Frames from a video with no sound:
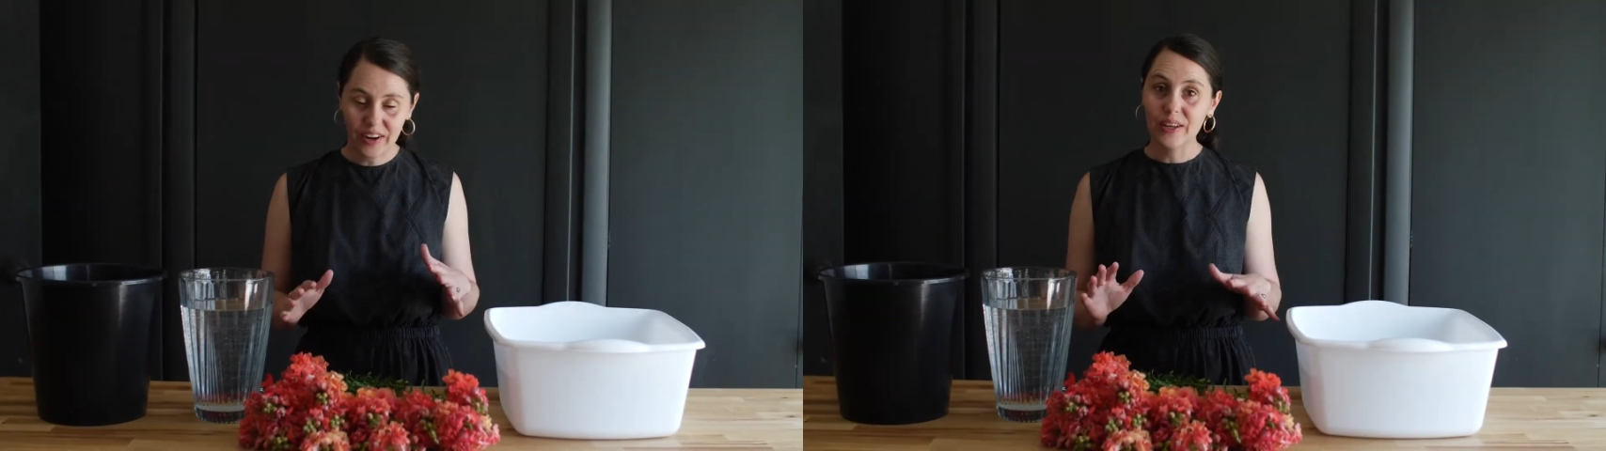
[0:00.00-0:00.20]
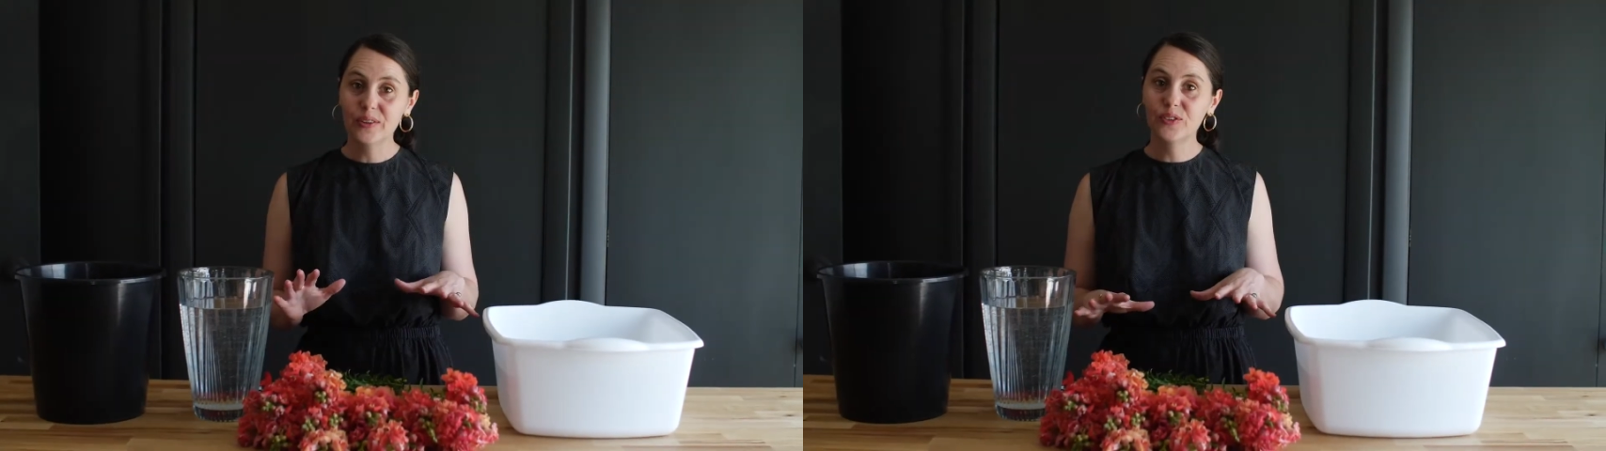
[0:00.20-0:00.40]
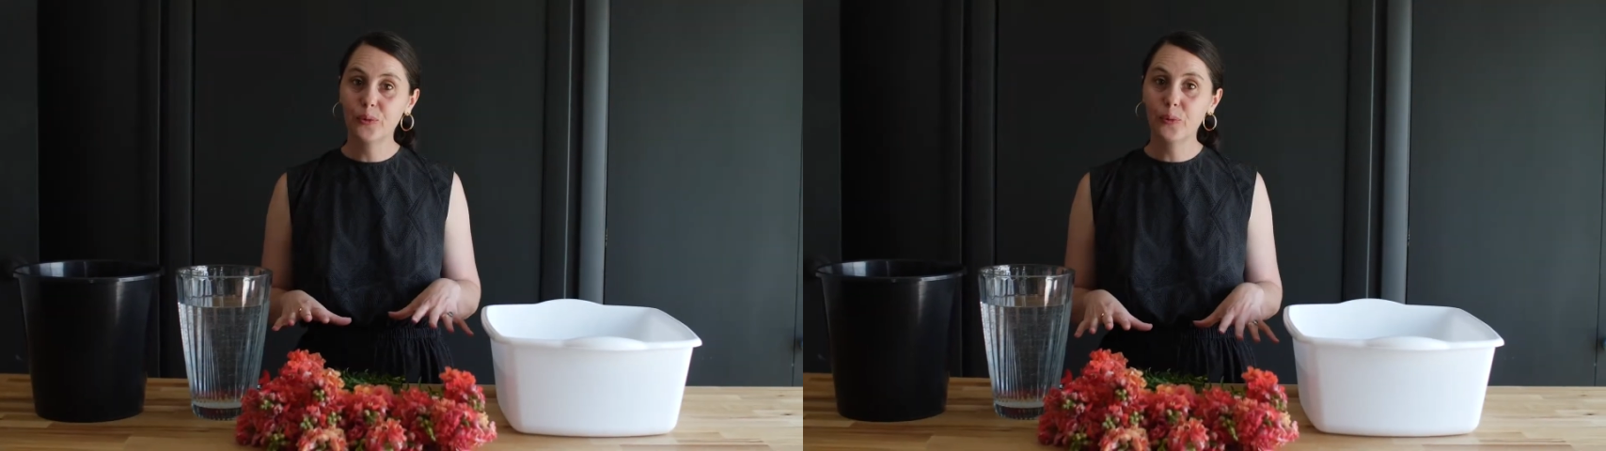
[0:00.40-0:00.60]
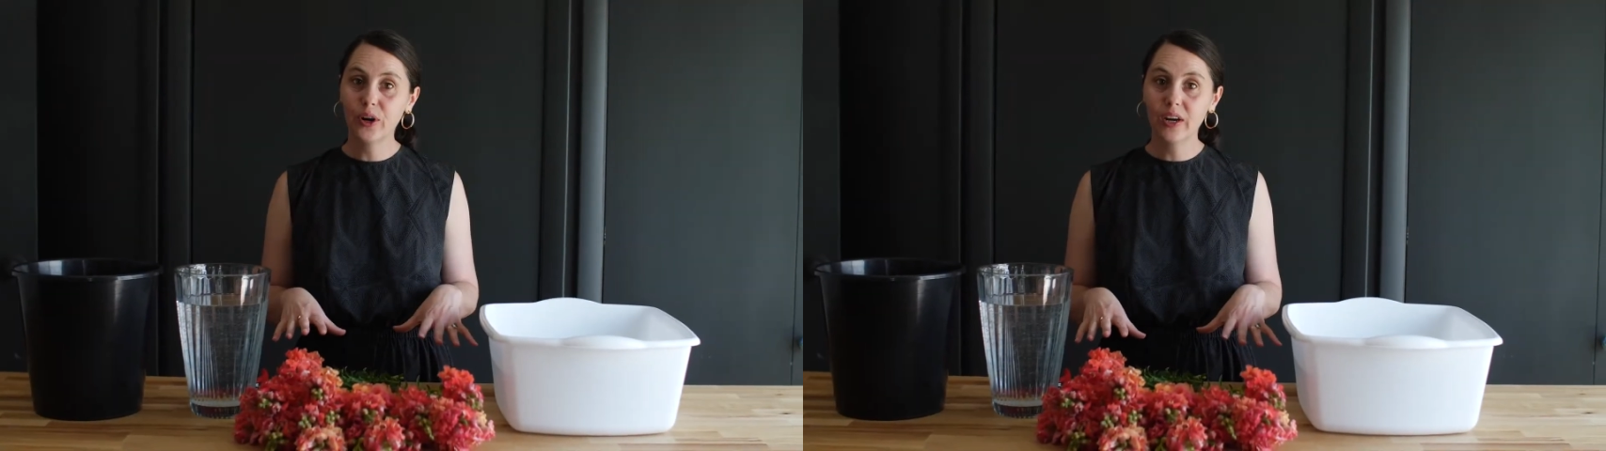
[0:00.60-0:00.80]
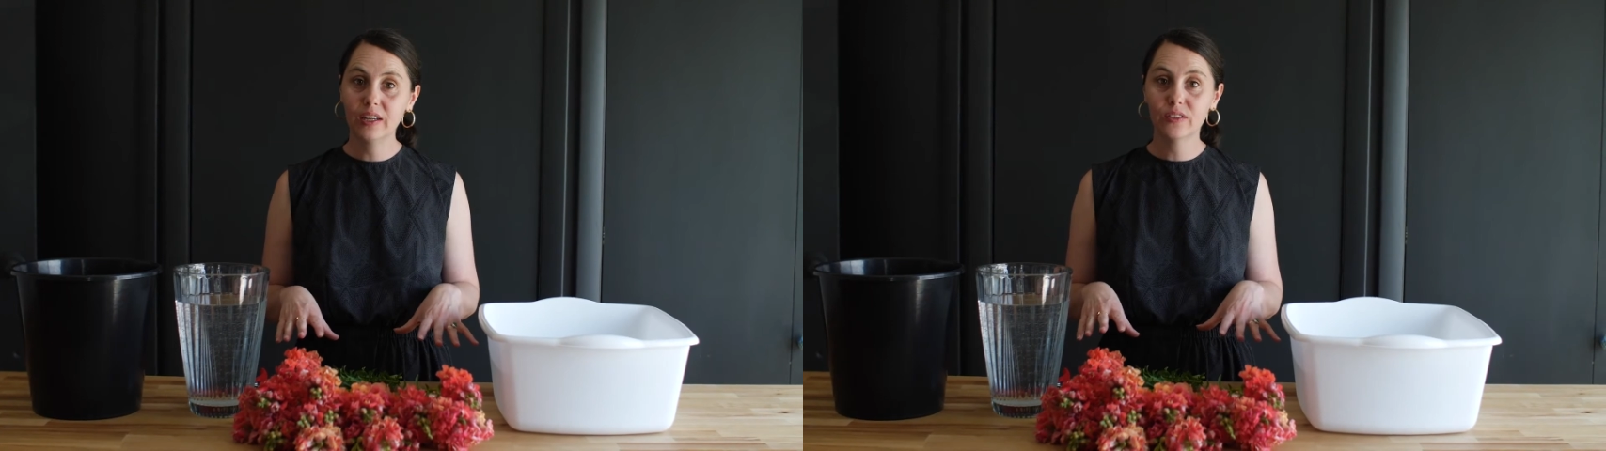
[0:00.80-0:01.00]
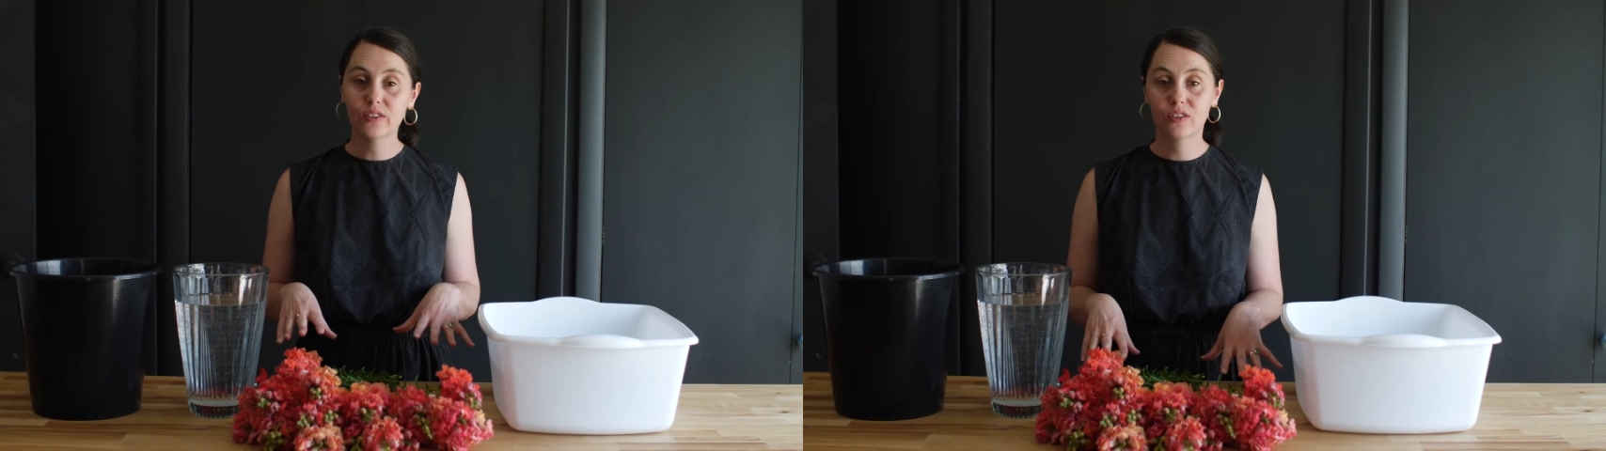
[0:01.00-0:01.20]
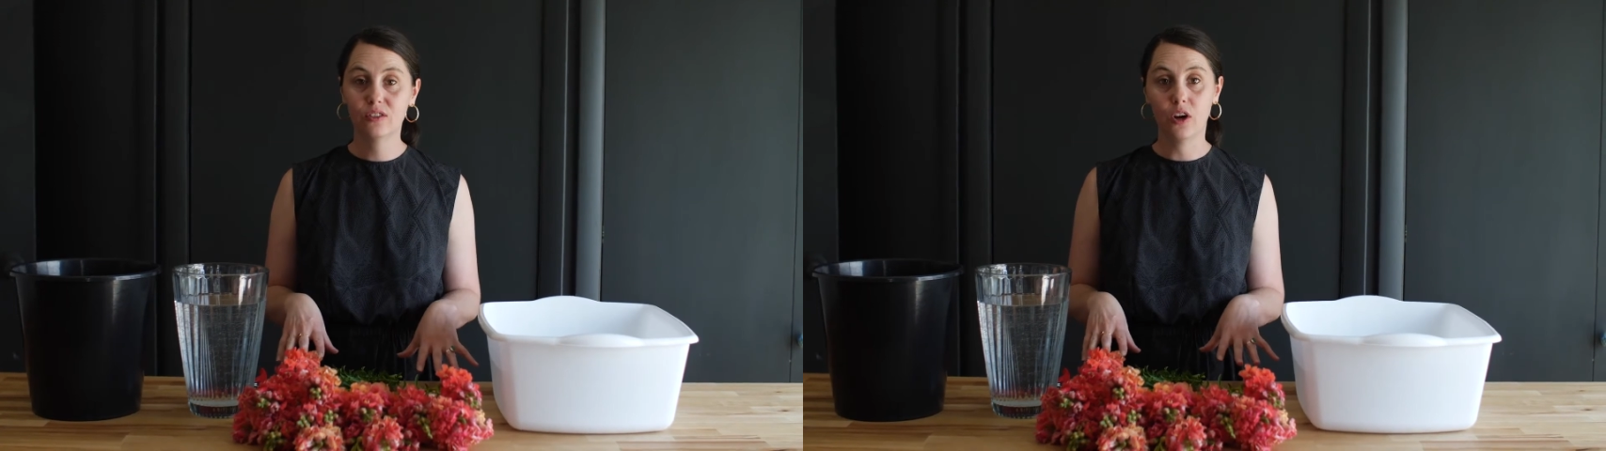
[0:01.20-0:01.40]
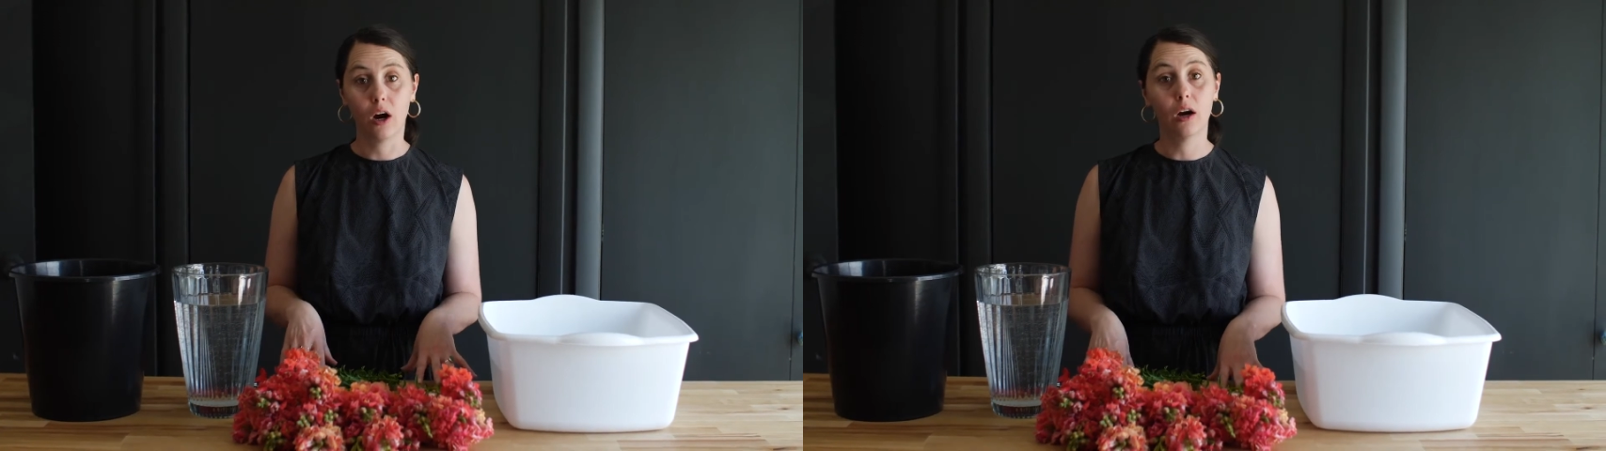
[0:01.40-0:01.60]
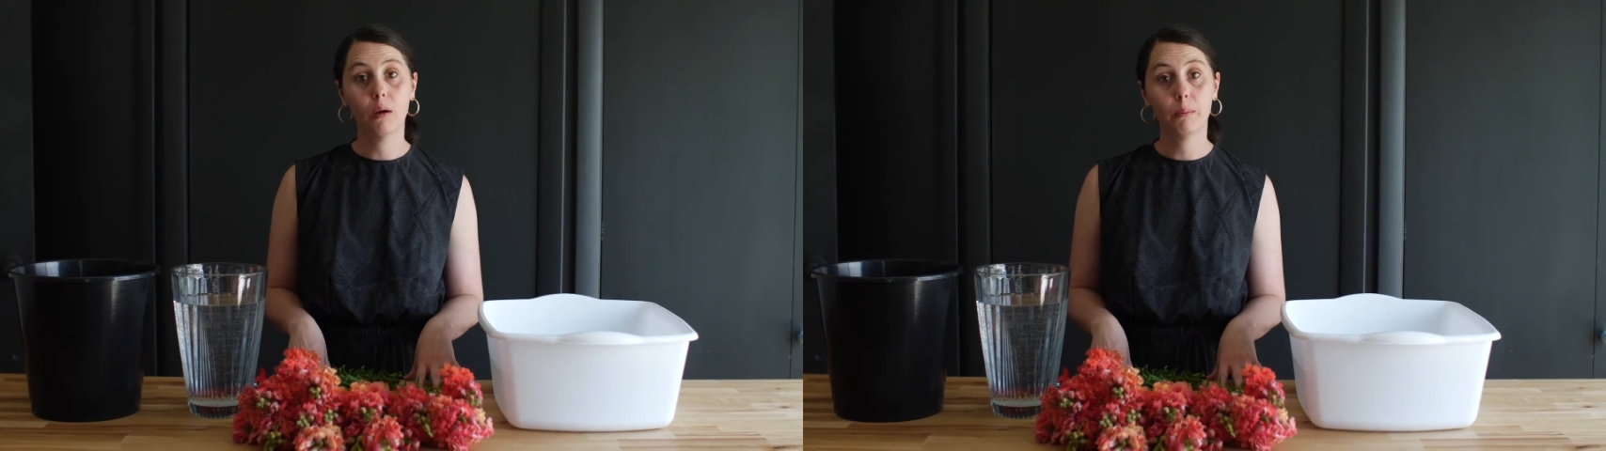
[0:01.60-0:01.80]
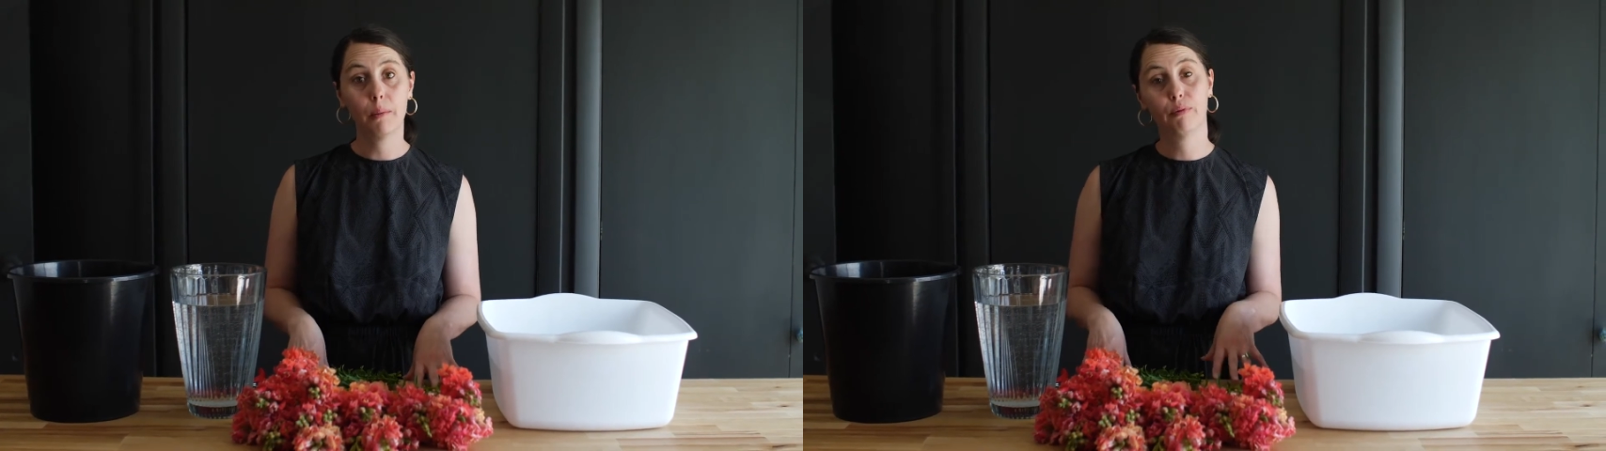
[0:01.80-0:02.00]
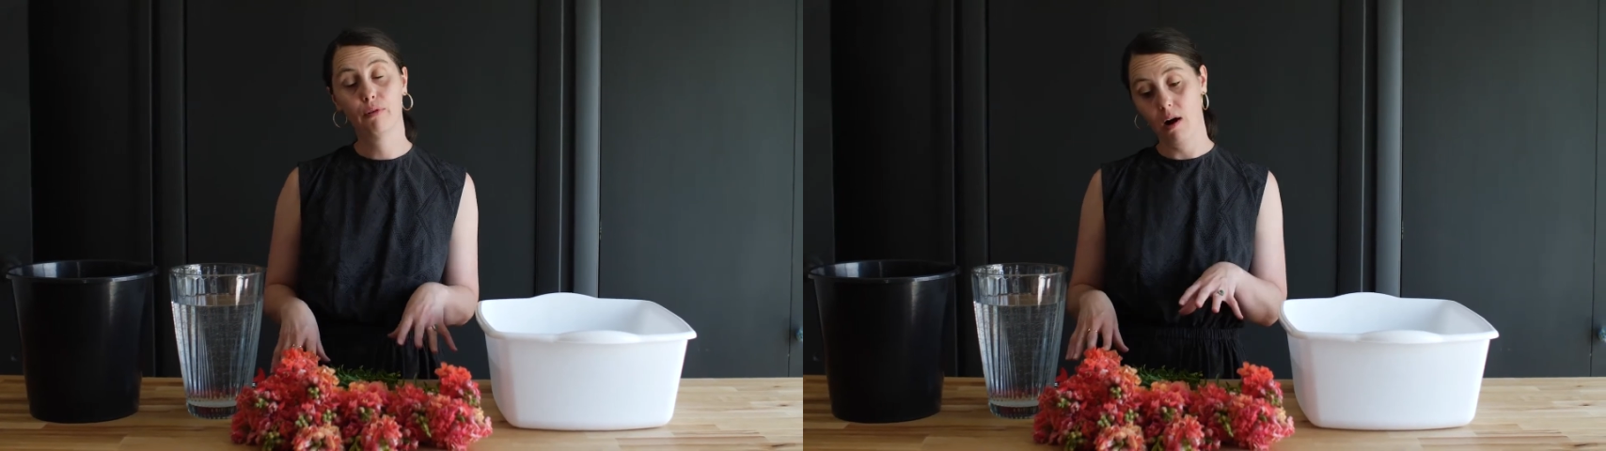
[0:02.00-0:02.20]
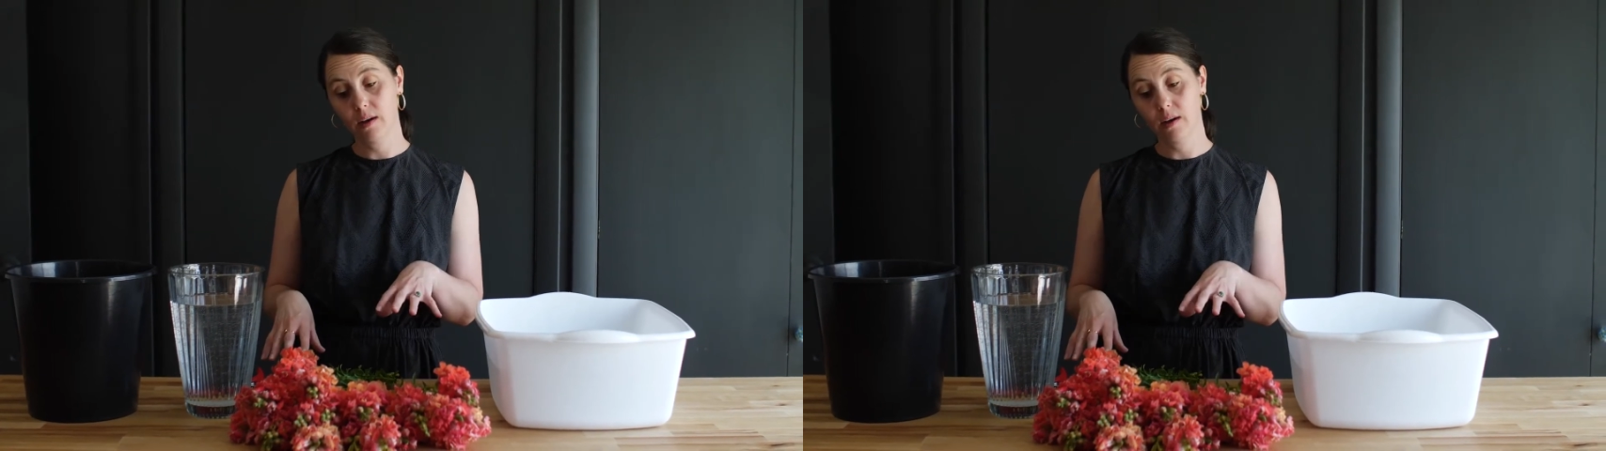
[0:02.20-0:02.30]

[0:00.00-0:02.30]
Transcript: Alright, so we're going to start by